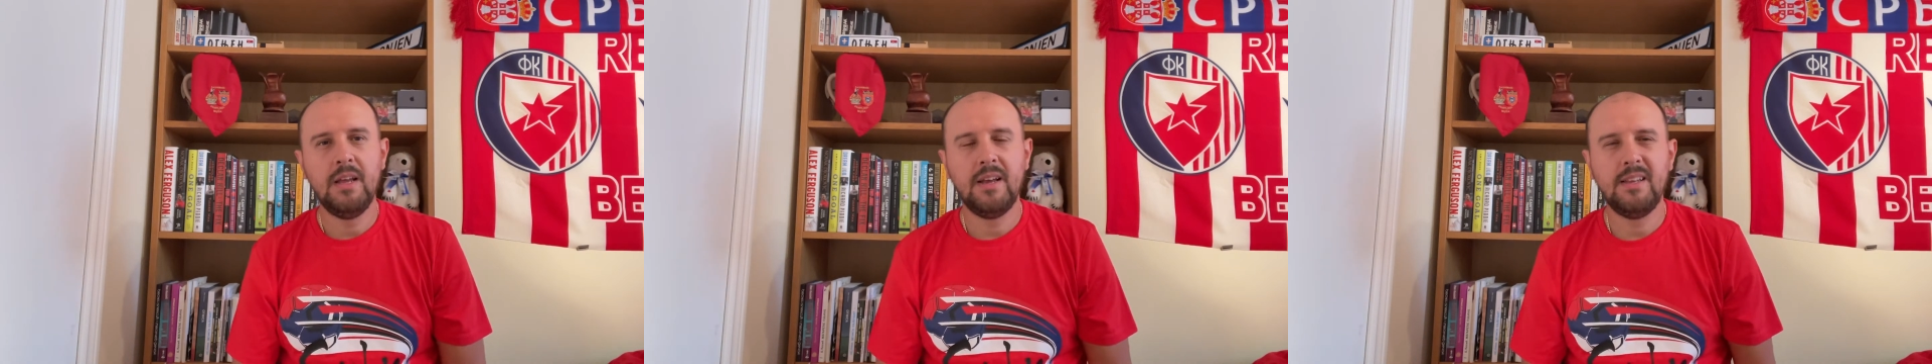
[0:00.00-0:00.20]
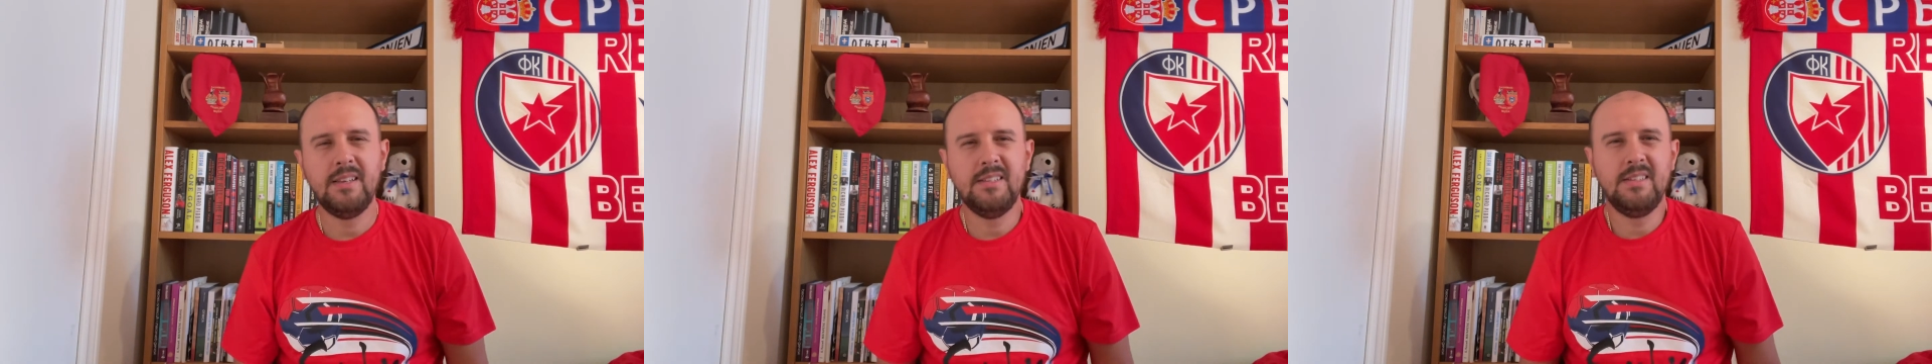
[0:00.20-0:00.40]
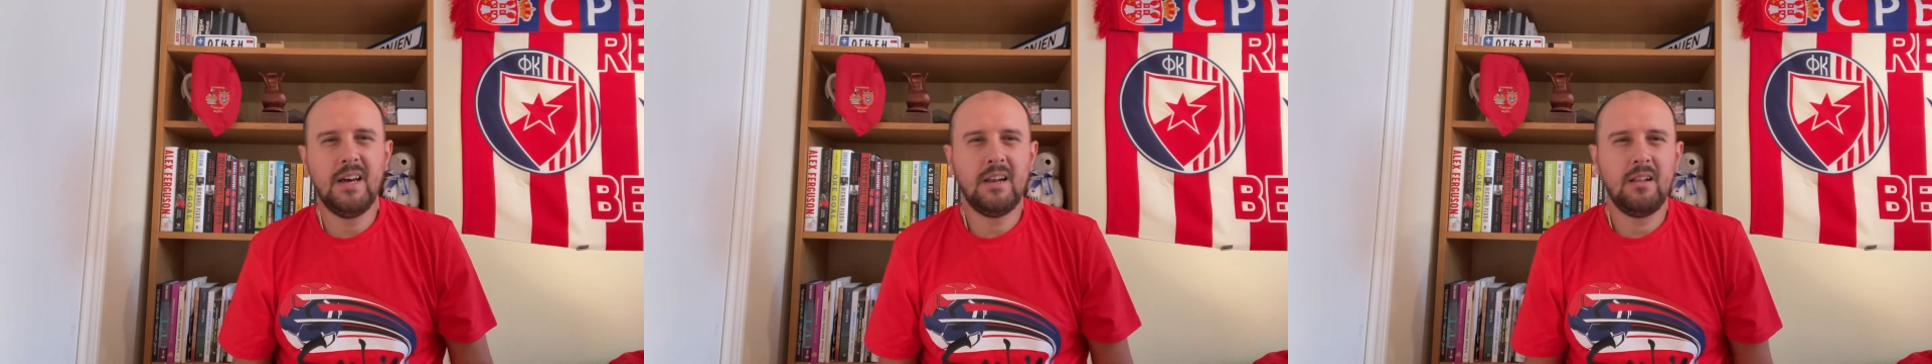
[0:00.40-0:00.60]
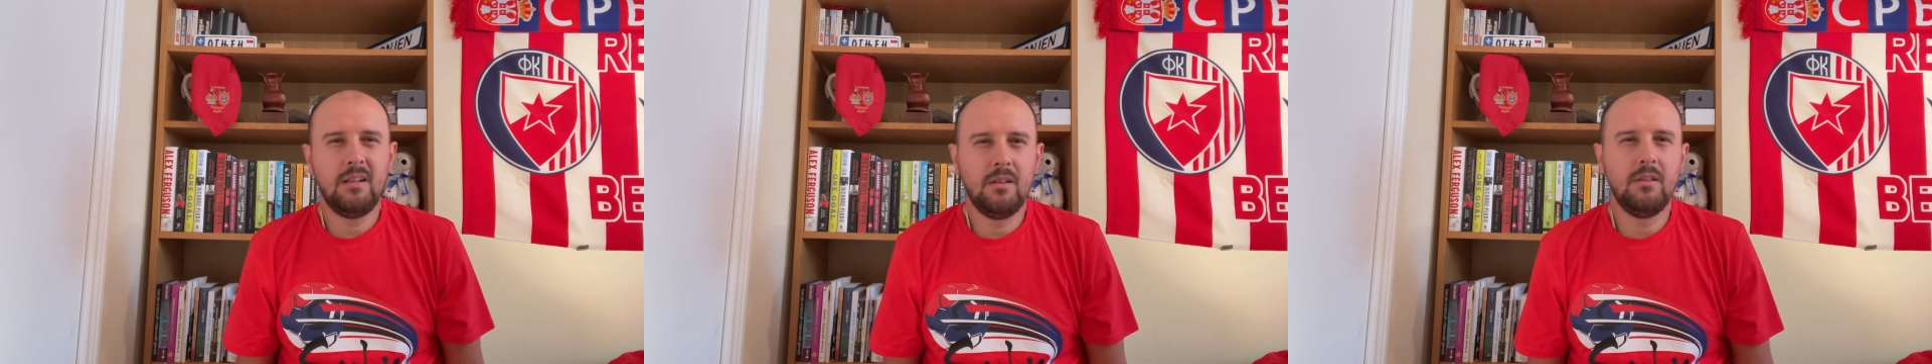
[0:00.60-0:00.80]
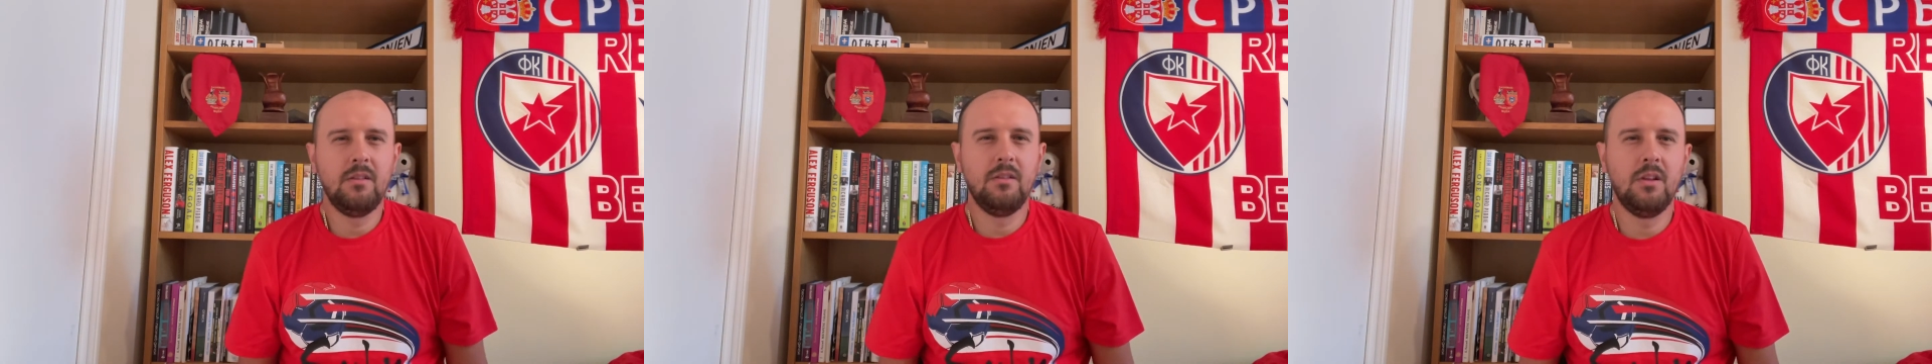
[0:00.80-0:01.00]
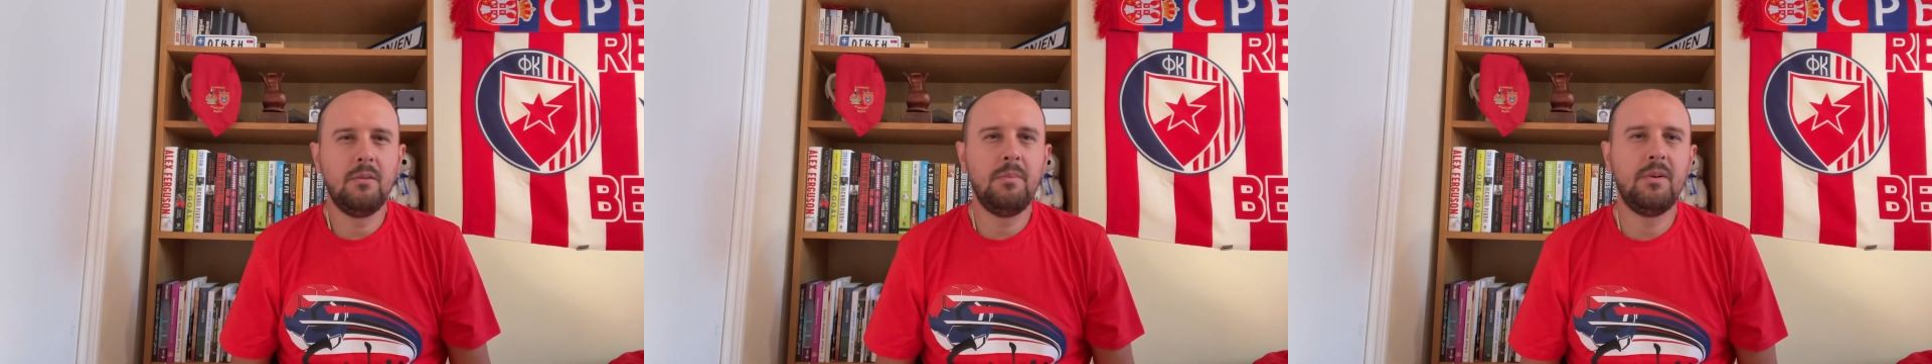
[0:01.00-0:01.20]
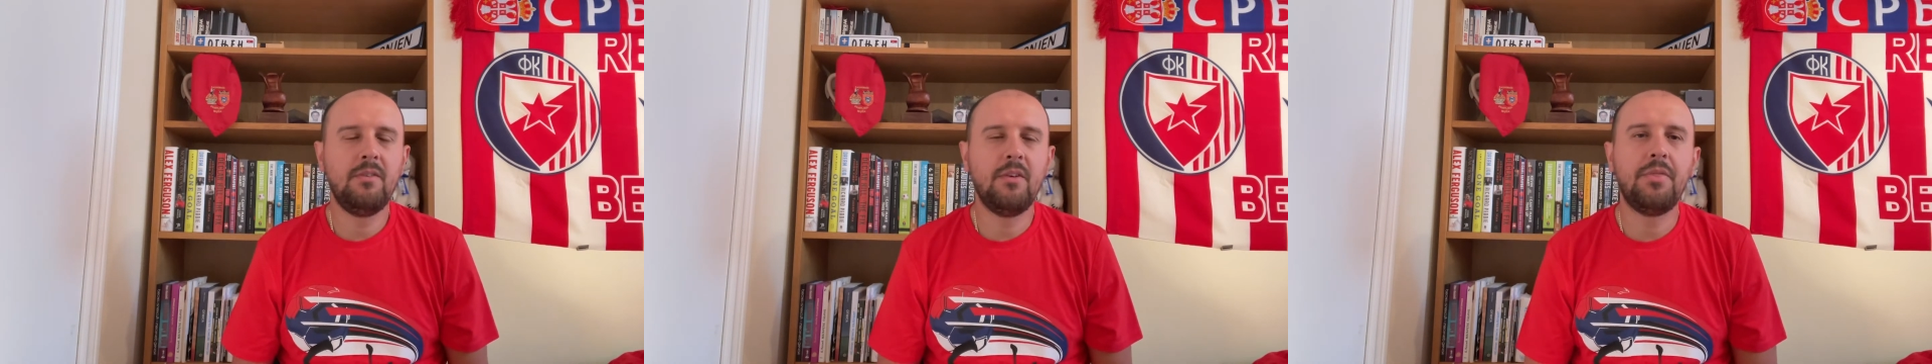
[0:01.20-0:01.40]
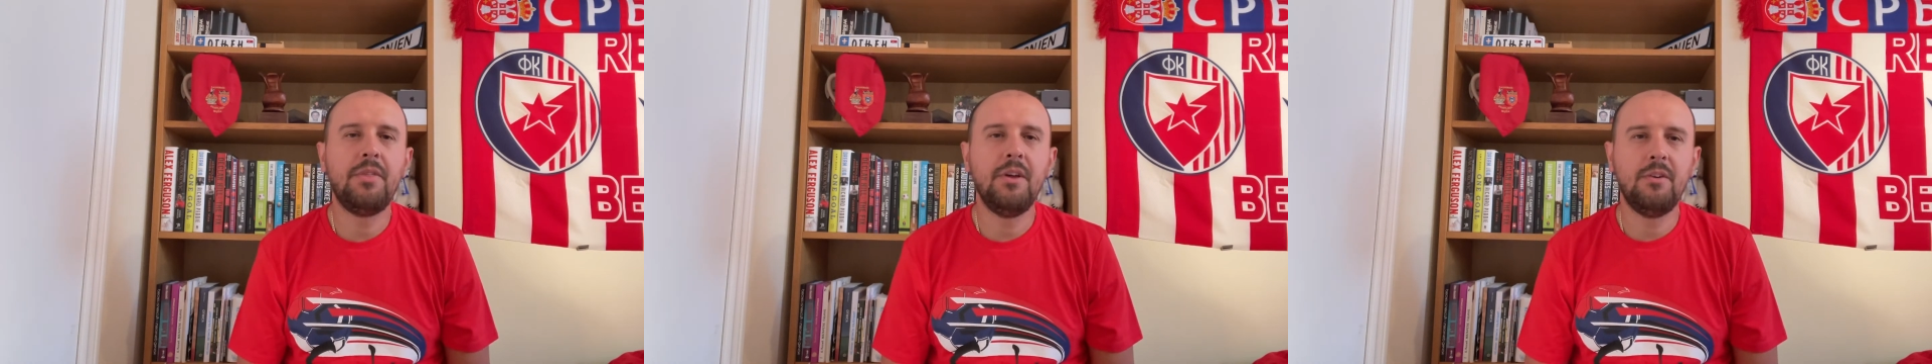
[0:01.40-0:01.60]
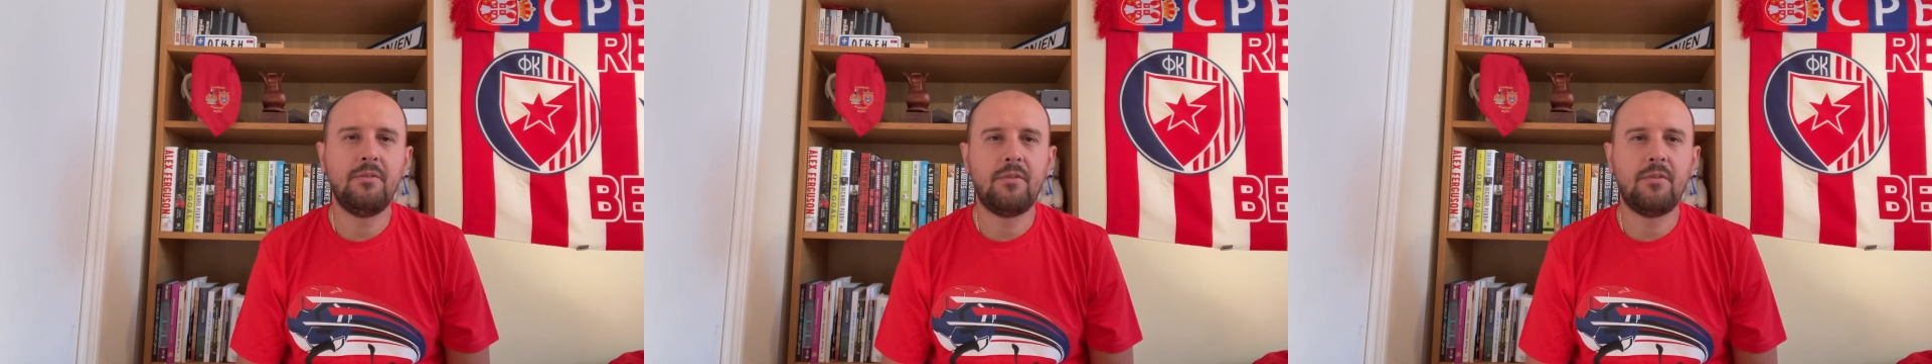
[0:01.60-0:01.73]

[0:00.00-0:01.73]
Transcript: He's got a little bit of a thin